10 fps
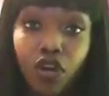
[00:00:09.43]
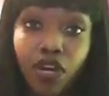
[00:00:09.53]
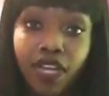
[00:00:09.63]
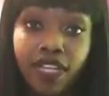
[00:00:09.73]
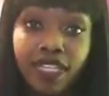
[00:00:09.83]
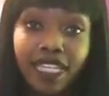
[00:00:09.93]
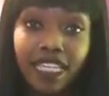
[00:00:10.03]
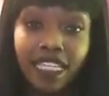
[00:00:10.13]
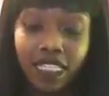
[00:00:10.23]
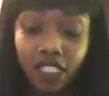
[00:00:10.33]
on
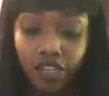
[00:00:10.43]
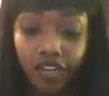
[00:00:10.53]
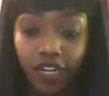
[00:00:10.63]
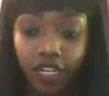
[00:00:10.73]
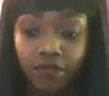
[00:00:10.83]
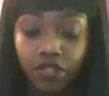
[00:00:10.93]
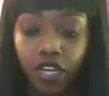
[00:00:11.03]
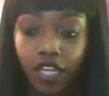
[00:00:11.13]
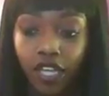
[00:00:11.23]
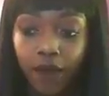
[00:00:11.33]
Instagram
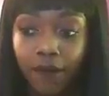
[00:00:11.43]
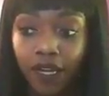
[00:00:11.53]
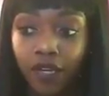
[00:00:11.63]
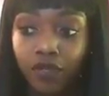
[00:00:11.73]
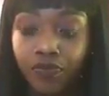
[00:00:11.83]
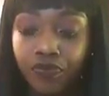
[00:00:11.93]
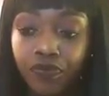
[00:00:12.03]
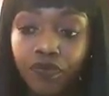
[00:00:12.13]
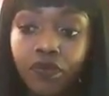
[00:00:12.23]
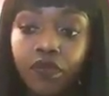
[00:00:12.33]
talking about
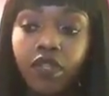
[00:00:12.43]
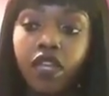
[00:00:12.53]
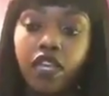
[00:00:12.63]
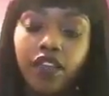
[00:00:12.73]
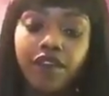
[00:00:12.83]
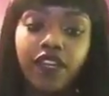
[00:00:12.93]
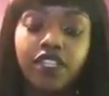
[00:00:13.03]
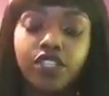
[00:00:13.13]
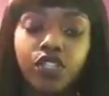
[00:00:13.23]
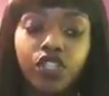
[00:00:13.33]
if I
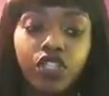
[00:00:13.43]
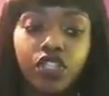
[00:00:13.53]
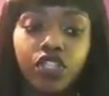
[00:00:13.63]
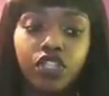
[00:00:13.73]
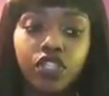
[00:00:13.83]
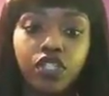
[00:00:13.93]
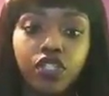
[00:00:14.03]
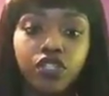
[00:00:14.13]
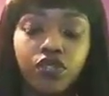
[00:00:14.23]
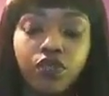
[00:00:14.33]
should
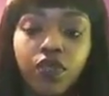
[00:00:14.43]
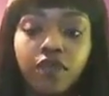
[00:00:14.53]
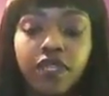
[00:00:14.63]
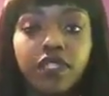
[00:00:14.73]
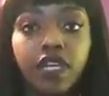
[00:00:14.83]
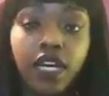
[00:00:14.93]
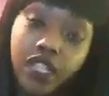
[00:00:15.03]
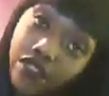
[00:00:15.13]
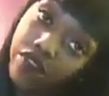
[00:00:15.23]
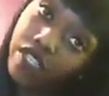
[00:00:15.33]
do a mental
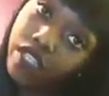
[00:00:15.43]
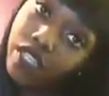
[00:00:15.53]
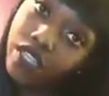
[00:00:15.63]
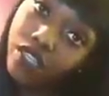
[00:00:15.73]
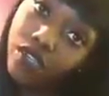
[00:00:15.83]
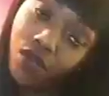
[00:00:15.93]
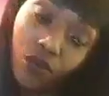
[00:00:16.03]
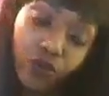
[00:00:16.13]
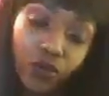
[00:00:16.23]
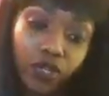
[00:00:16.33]
health video
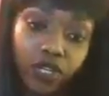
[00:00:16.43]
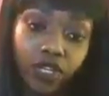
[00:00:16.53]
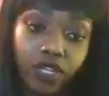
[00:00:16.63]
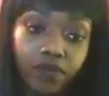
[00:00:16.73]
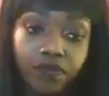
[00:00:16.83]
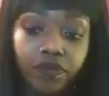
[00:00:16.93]
or